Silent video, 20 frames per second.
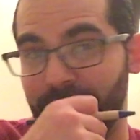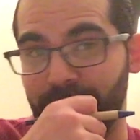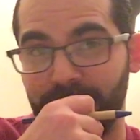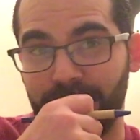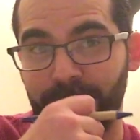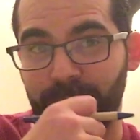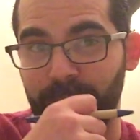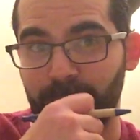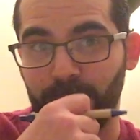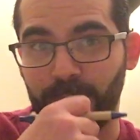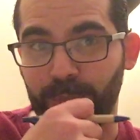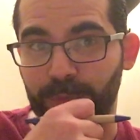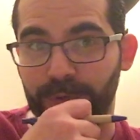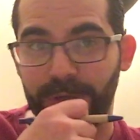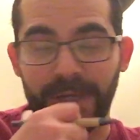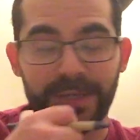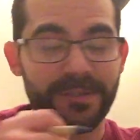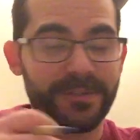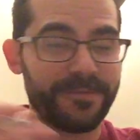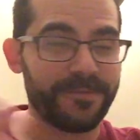you can be more
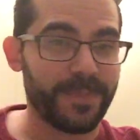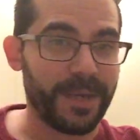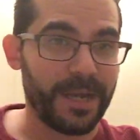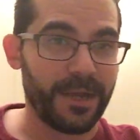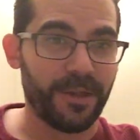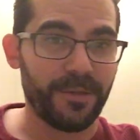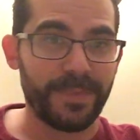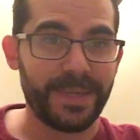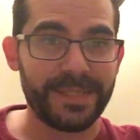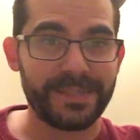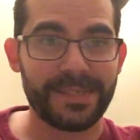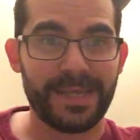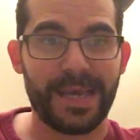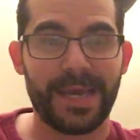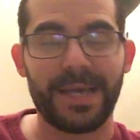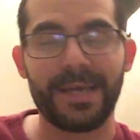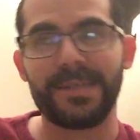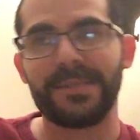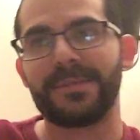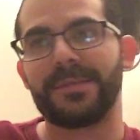productive, by all means
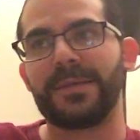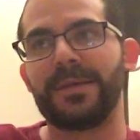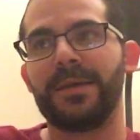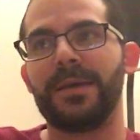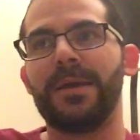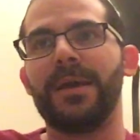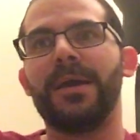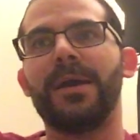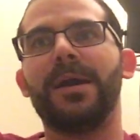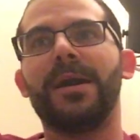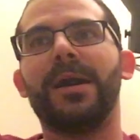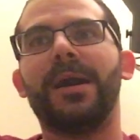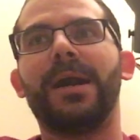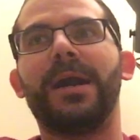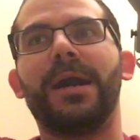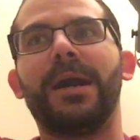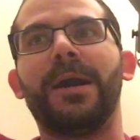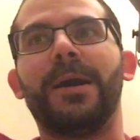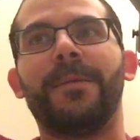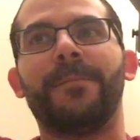ask.
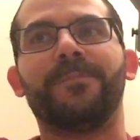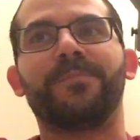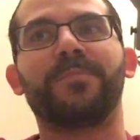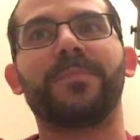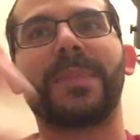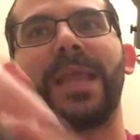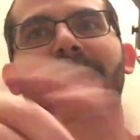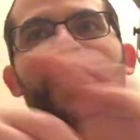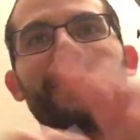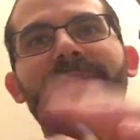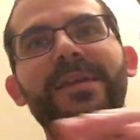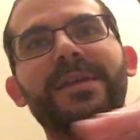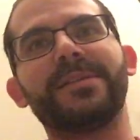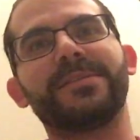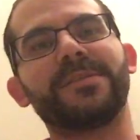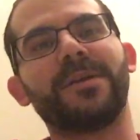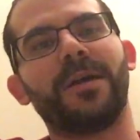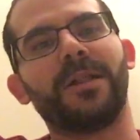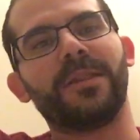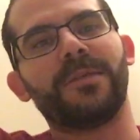I think
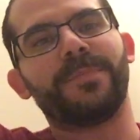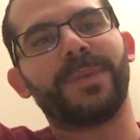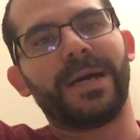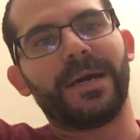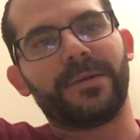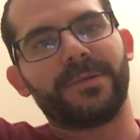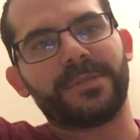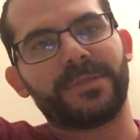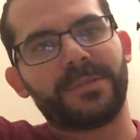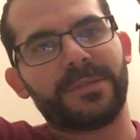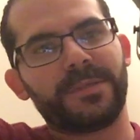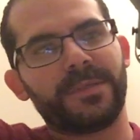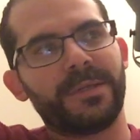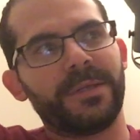it's all about